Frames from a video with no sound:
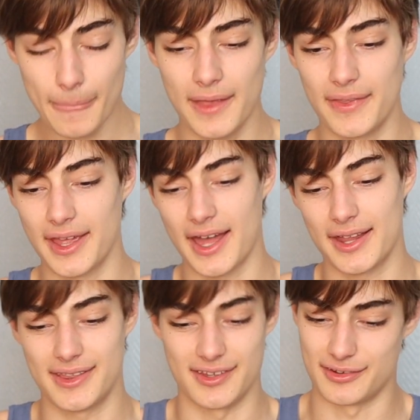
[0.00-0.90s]
and they
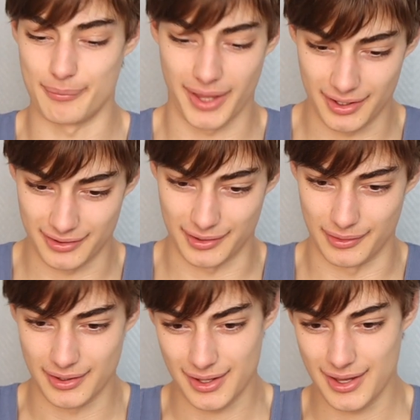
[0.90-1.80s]
had this amazing
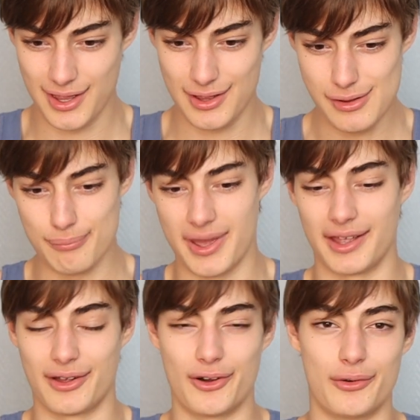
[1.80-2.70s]

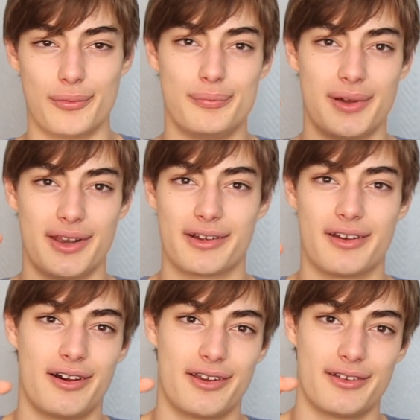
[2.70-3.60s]
mango panna
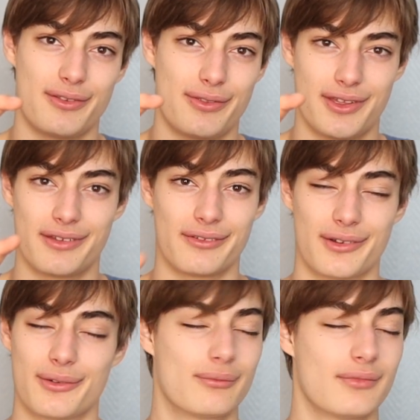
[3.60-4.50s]
cotta thing,
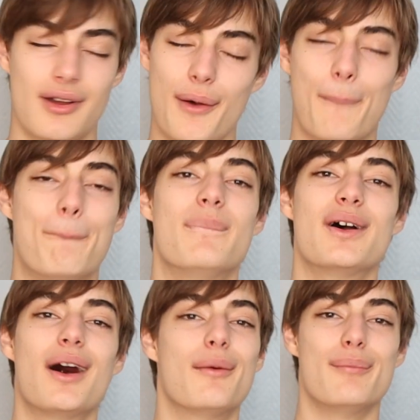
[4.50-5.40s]

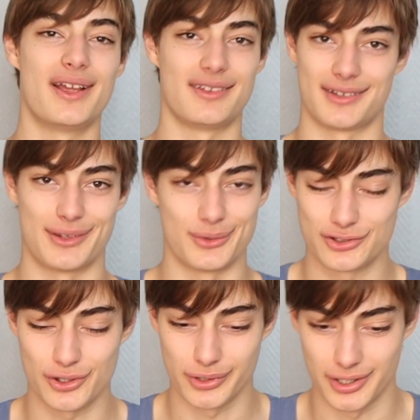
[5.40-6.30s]
amazing. It was
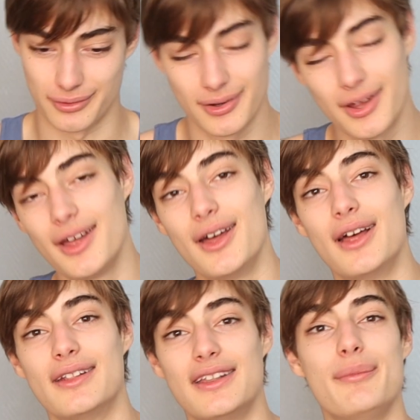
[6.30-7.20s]
so good.
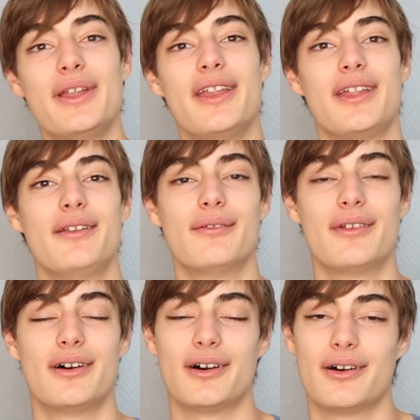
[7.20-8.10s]
Limited
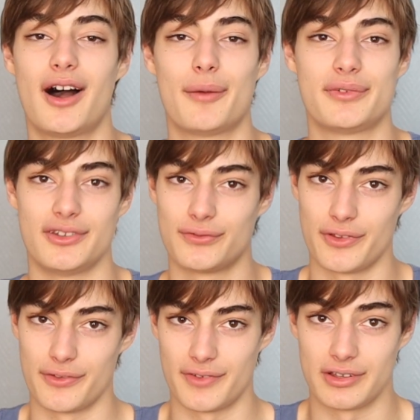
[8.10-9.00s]
options for
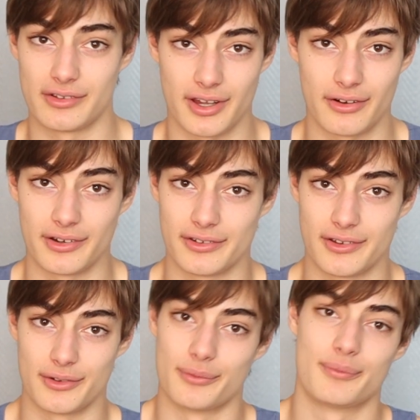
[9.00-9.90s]
the vegetarians
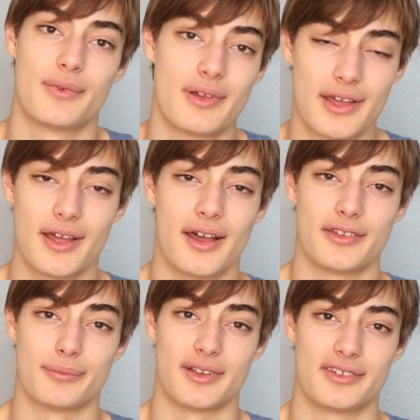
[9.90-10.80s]
though,
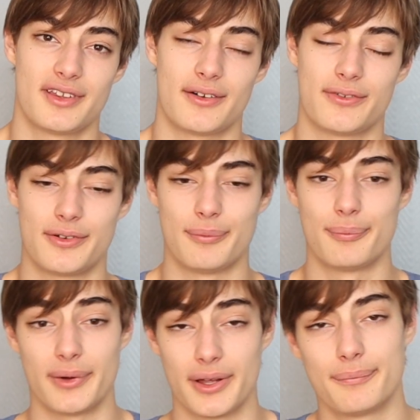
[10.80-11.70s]
as myself,
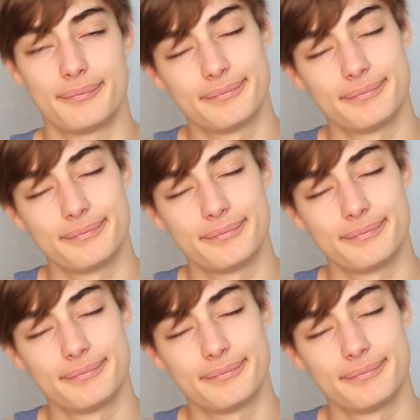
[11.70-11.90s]
but